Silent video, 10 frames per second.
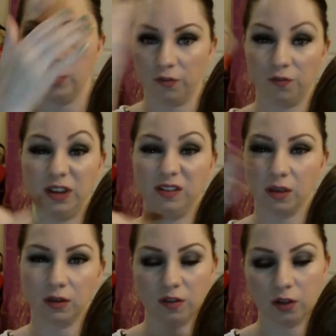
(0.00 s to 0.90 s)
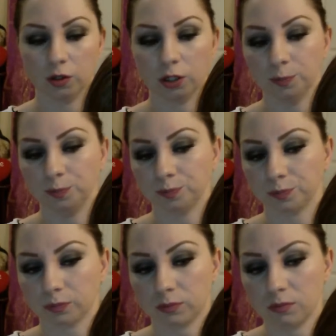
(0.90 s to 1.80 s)
like face concealer,
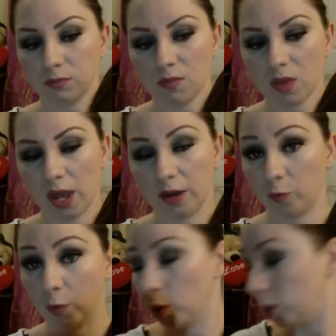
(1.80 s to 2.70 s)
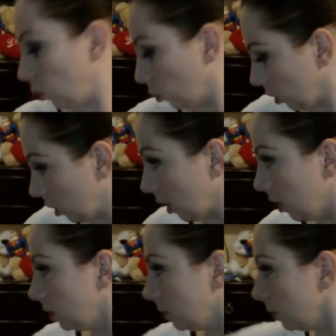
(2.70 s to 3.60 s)
and it's been working really
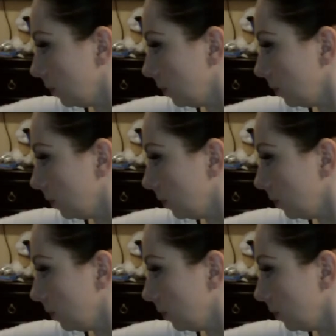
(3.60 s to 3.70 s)
good.